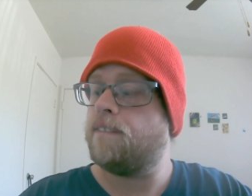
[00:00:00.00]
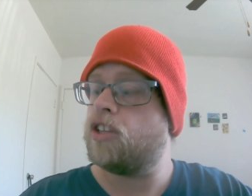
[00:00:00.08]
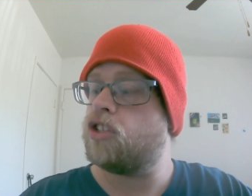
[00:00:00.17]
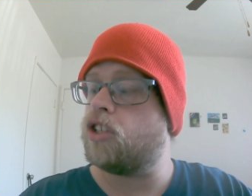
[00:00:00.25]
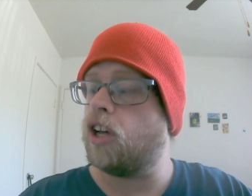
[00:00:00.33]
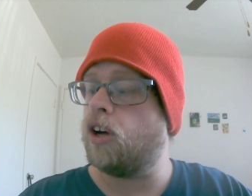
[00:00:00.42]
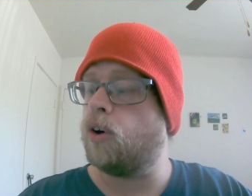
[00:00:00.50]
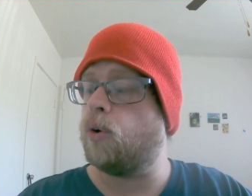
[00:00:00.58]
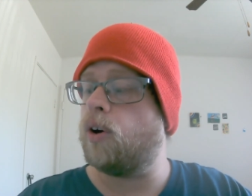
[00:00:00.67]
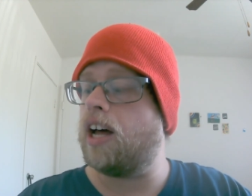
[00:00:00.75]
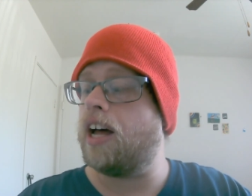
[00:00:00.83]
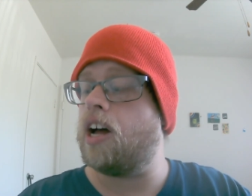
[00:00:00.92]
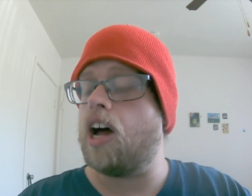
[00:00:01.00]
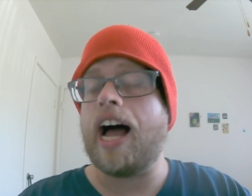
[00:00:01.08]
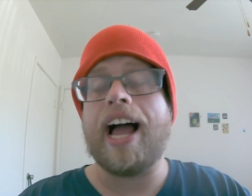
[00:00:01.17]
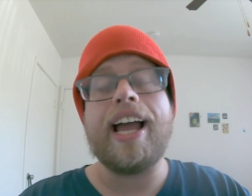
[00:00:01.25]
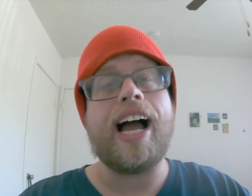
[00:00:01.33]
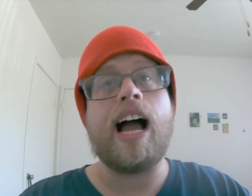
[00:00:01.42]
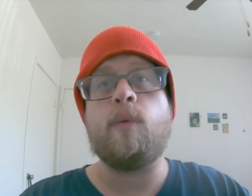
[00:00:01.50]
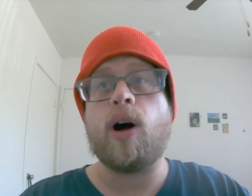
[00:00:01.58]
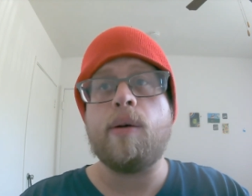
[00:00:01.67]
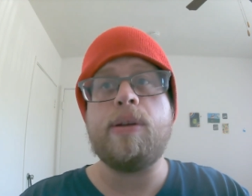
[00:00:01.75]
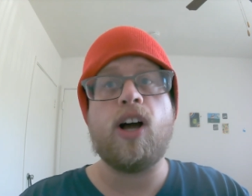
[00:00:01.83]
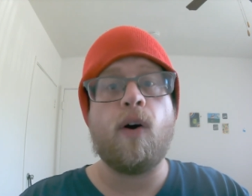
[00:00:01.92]
So I, I
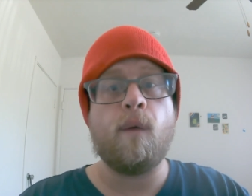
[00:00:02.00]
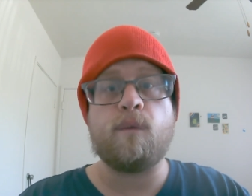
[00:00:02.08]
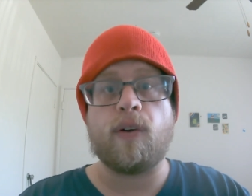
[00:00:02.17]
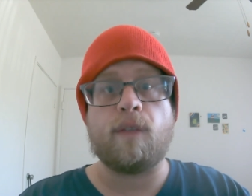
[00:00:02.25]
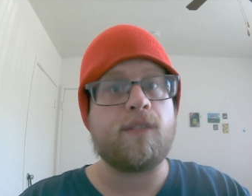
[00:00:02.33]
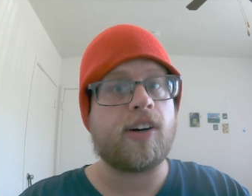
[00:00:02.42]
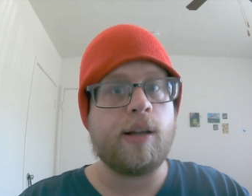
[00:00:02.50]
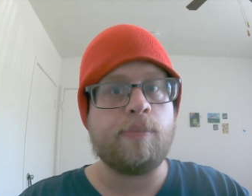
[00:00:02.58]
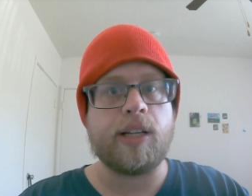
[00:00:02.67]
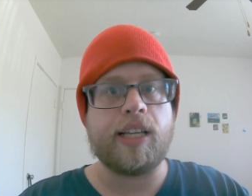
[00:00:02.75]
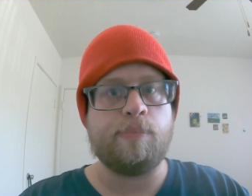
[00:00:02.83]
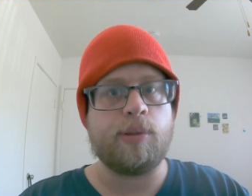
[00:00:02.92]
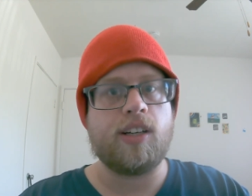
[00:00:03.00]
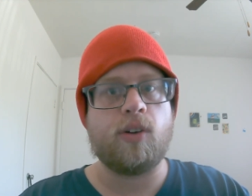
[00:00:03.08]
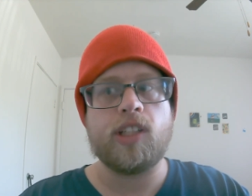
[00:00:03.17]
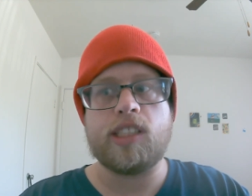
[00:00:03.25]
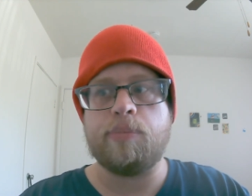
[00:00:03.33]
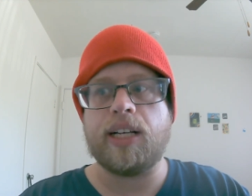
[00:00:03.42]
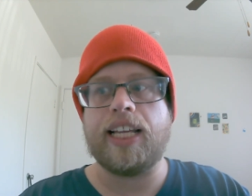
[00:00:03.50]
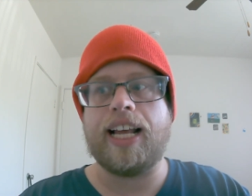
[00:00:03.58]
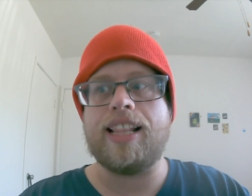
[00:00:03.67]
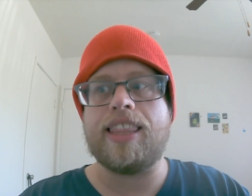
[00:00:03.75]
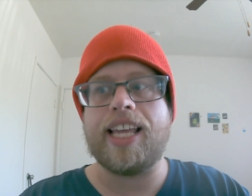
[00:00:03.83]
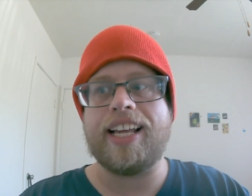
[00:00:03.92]
want to be hopeful for Emily, but ultimately
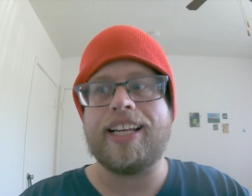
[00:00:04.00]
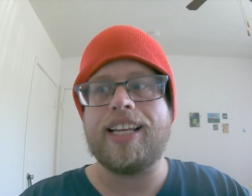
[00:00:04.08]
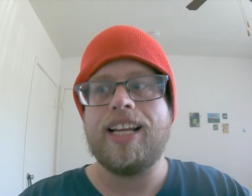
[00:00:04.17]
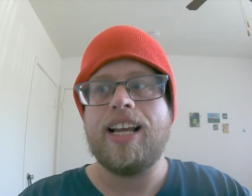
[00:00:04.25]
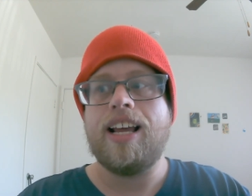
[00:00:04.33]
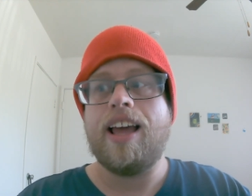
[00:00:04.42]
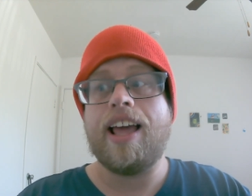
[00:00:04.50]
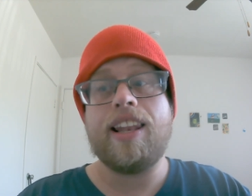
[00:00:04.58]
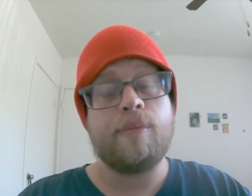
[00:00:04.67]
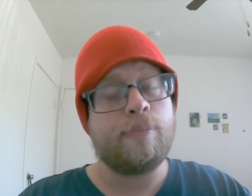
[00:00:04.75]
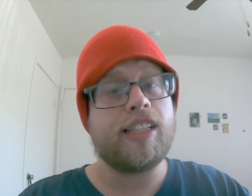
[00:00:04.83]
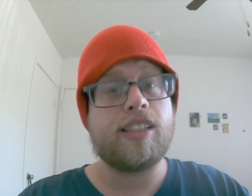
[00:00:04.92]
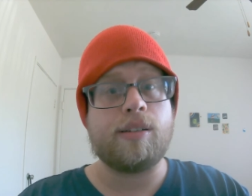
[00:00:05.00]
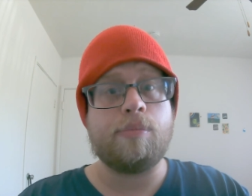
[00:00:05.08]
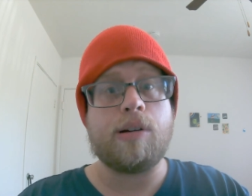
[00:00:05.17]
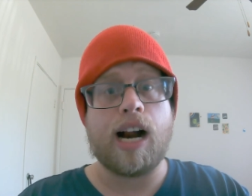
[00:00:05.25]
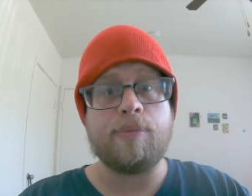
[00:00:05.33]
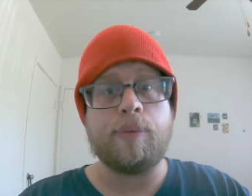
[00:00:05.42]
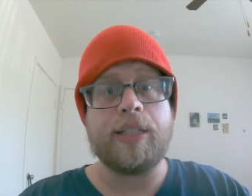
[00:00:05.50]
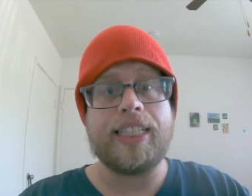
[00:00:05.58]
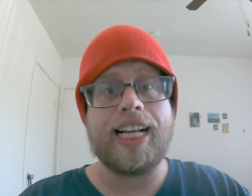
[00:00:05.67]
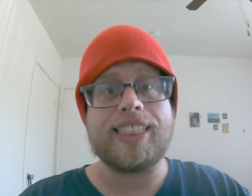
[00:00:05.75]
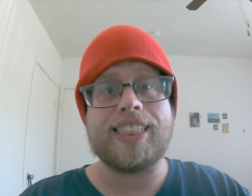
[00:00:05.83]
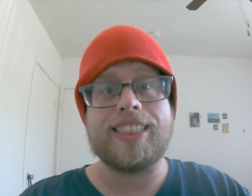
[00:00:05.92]
I think, and the mother probably
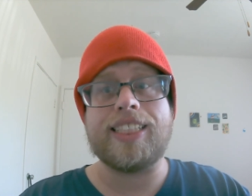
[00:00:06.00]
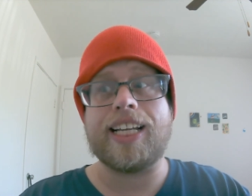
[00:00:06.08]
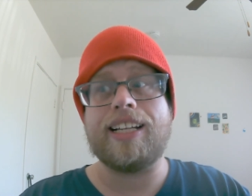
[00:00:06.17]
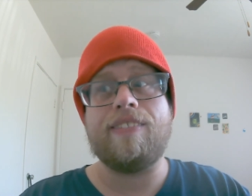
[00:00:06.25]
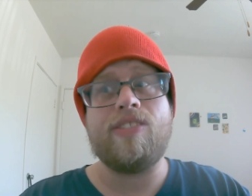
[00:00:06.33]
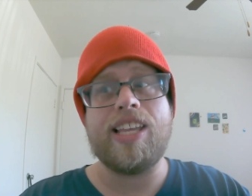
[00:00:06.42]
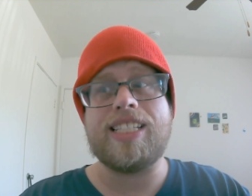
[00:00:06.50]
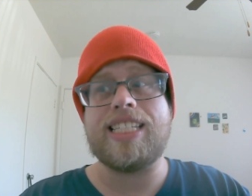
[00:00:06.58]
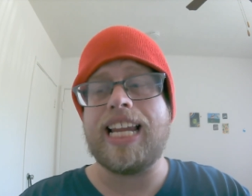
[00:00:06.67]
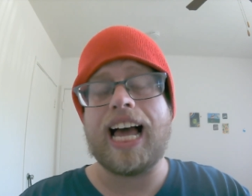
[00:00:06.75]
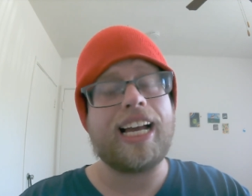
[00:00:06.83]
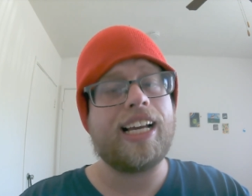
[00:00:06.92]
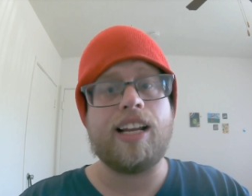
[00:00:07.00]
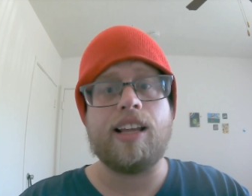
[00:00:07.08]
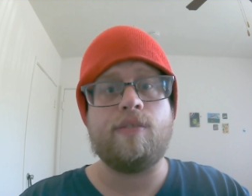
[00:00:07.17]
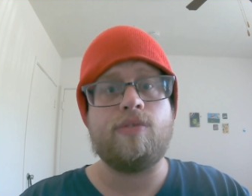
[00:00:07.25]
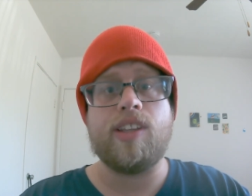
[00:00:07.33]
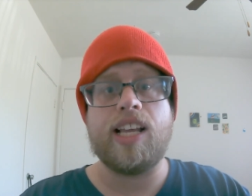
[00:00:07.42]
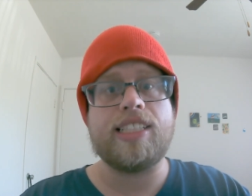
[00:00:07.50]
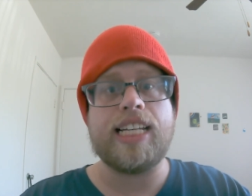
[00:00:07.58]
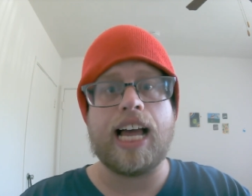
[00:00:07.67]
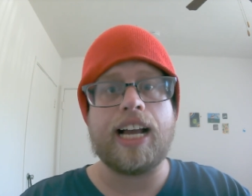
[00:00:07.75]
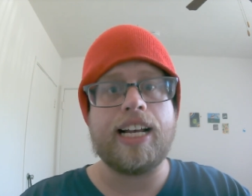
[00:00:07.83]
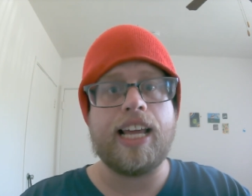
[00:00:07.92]
guesses that it's not gonna it's
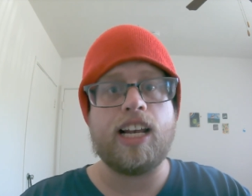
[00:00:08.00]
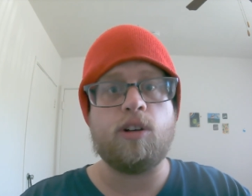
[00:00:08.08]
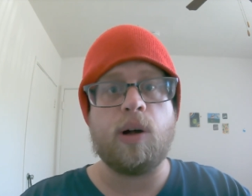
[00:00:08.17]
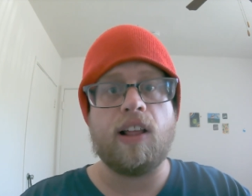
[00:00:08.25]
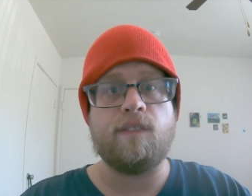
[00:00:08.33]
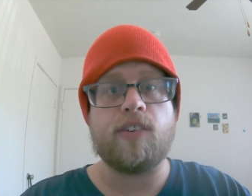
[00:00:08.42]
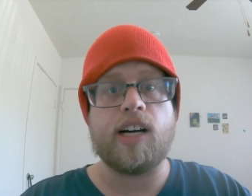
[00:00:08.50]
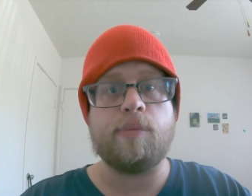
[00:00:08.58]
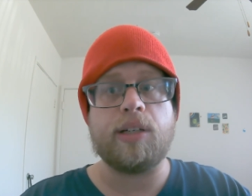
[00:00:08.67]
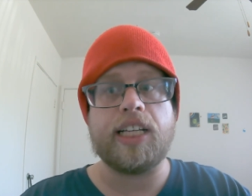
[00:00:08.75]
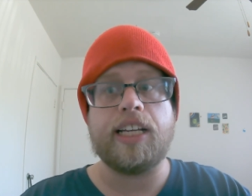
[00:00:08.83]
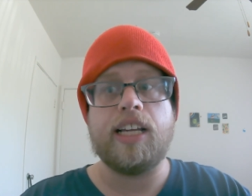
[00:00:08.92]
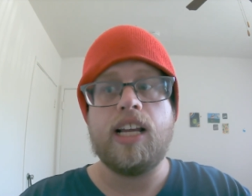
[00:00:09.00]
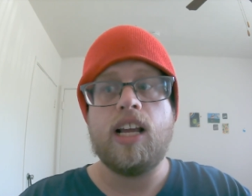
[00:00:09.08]
not gonna end well for Emily,